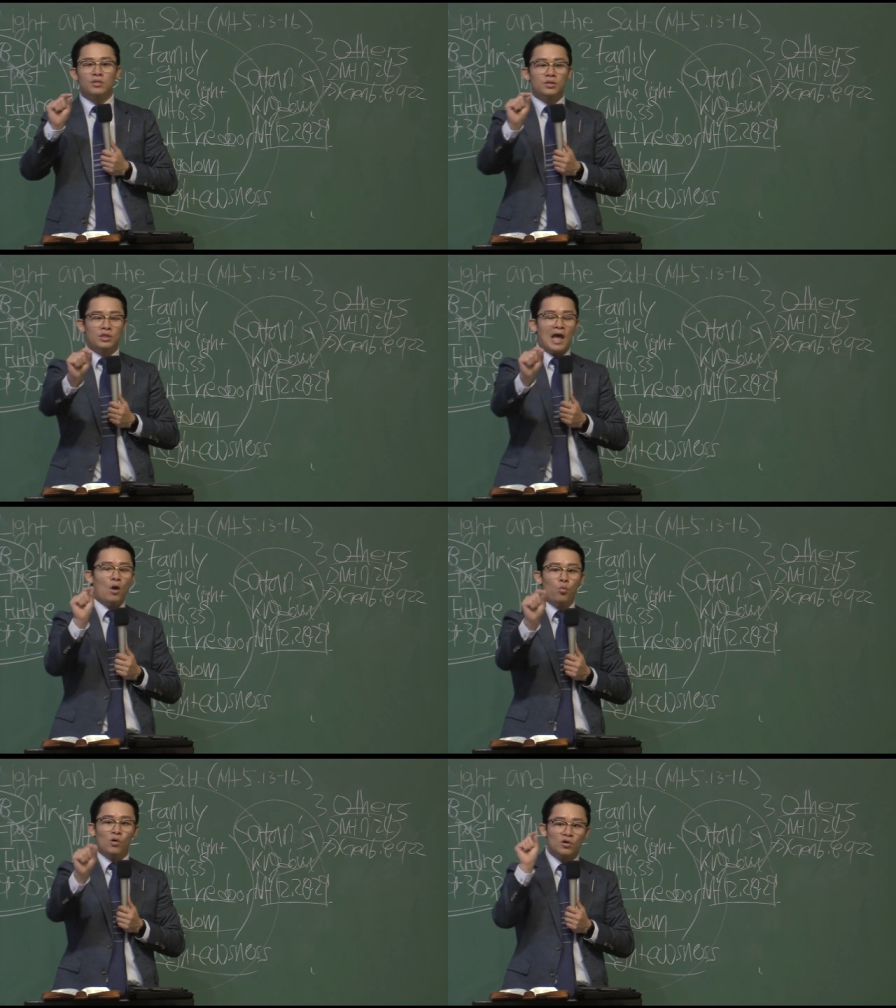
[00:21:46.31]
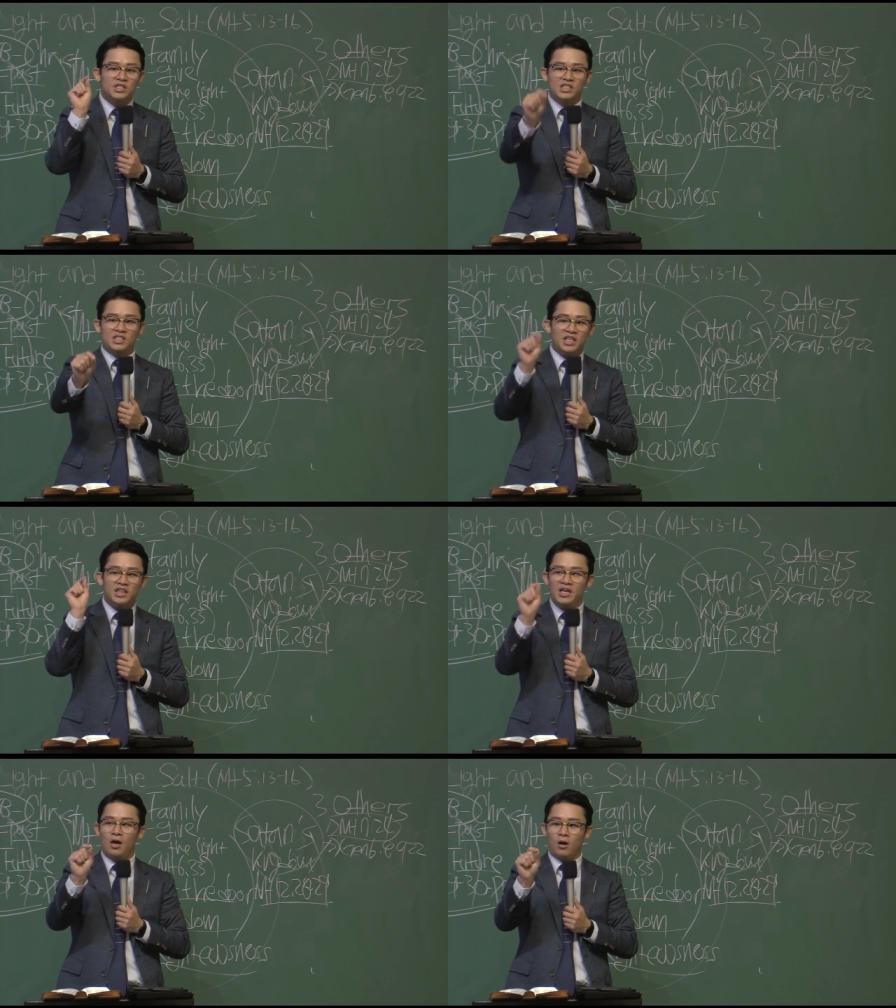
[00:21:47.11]
they will see
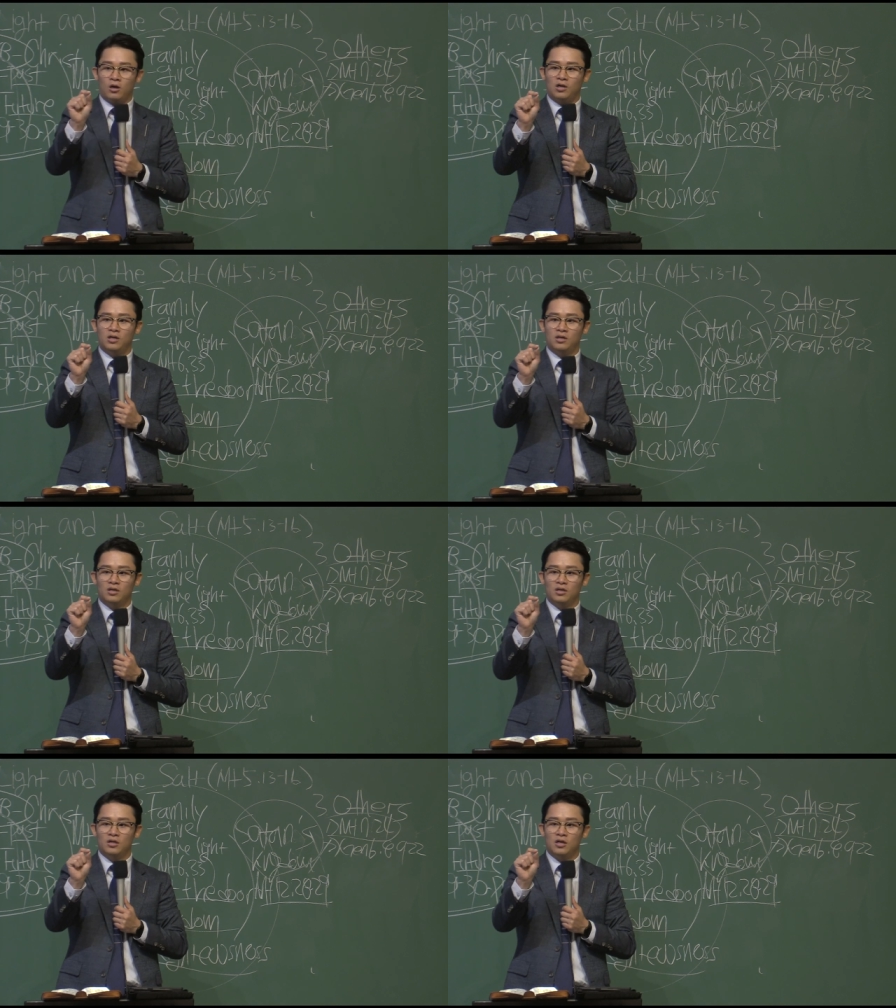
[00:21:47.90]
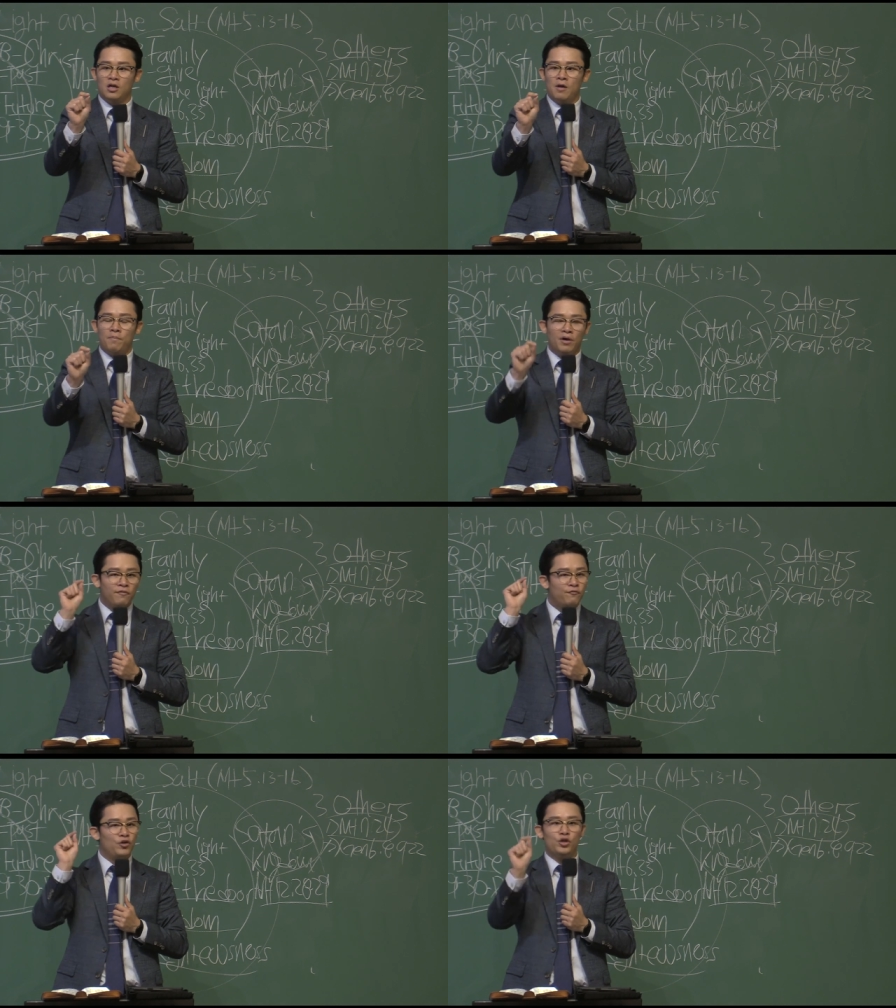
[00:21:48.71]
the ark. But
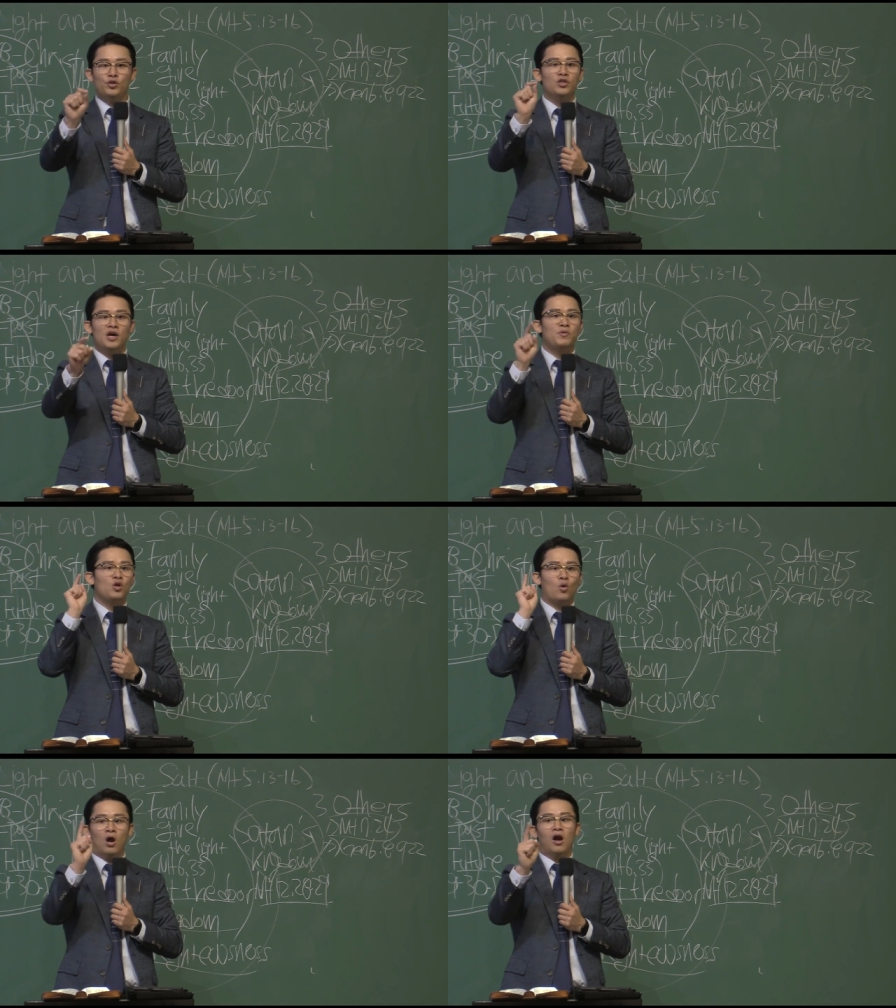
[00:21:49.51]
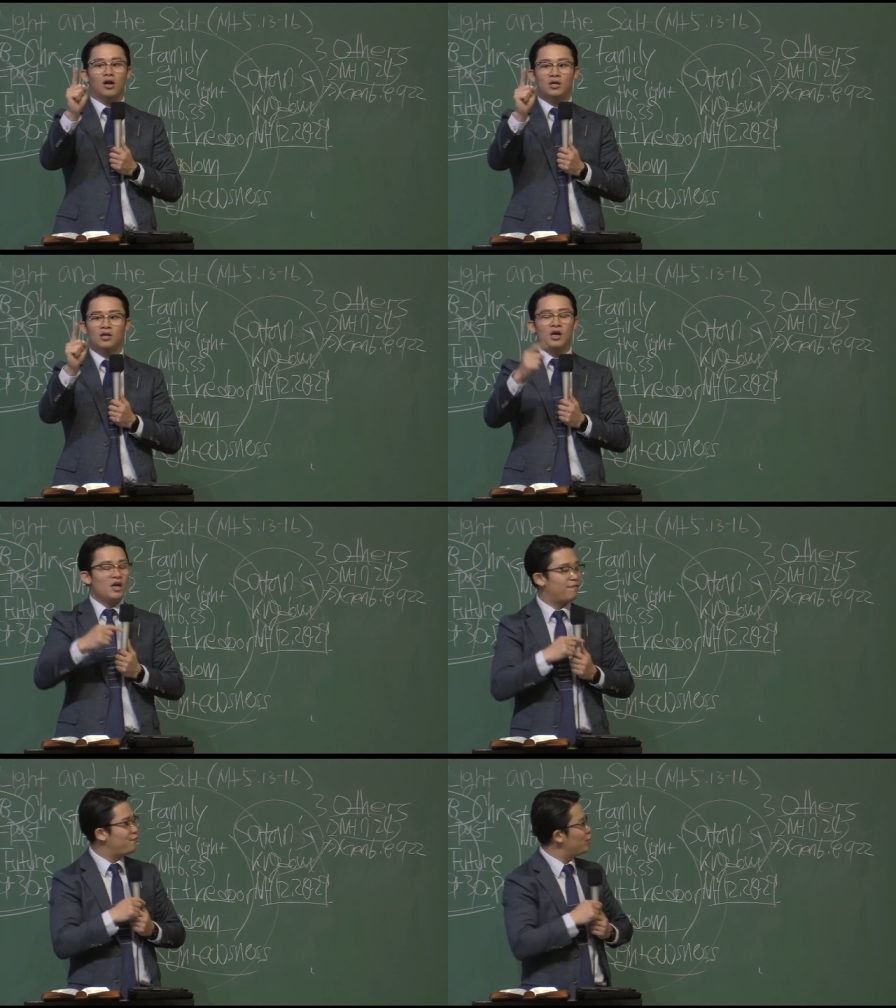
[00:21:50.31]
if you don't have your ark,
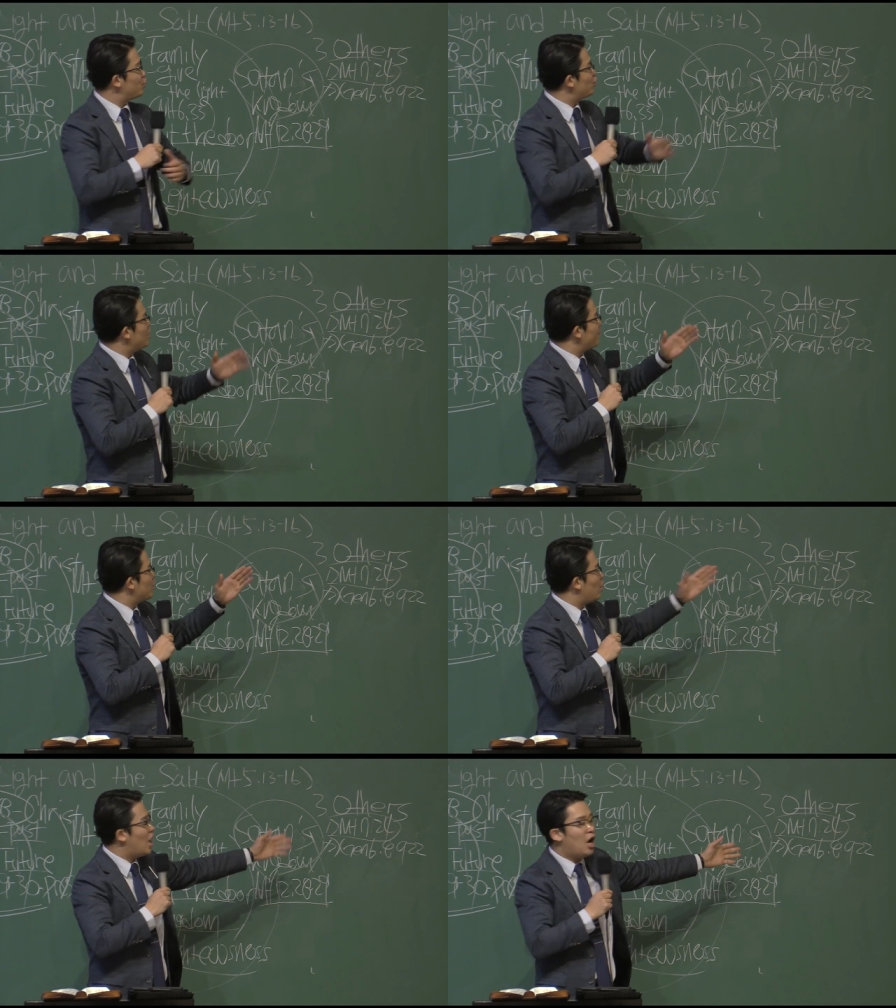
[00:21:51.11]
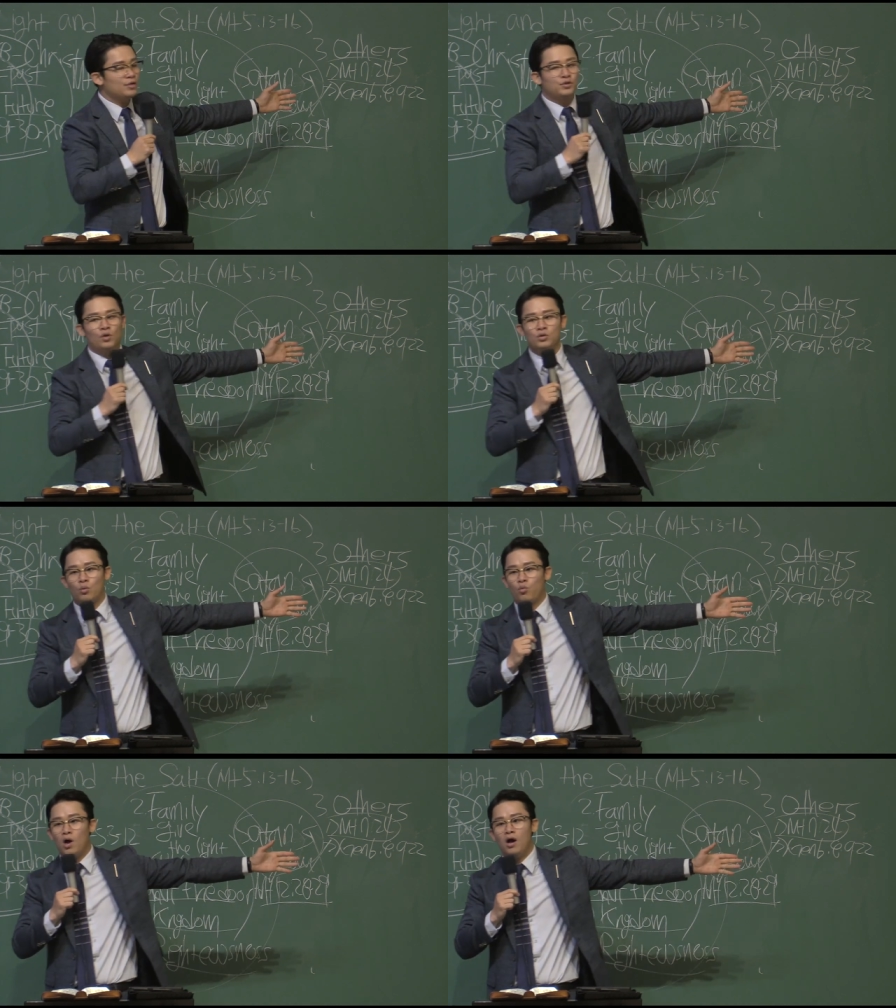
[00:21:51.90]
if you don't have your house on the
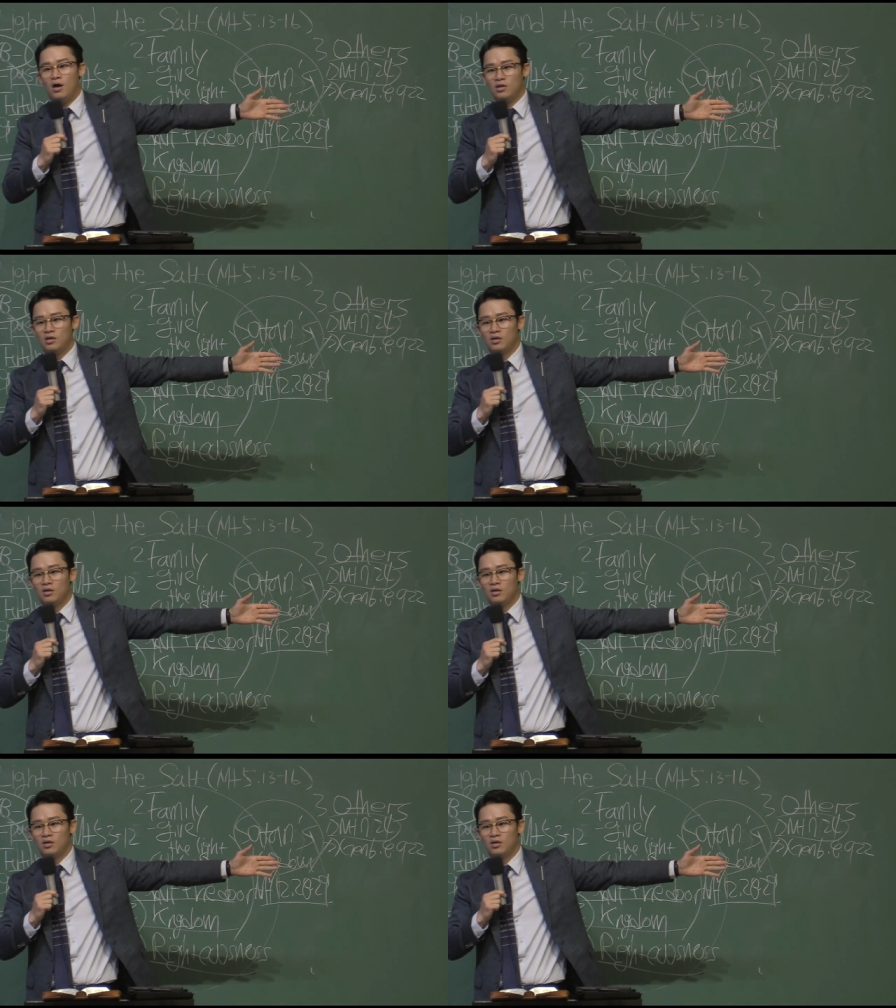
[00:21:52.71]
rock,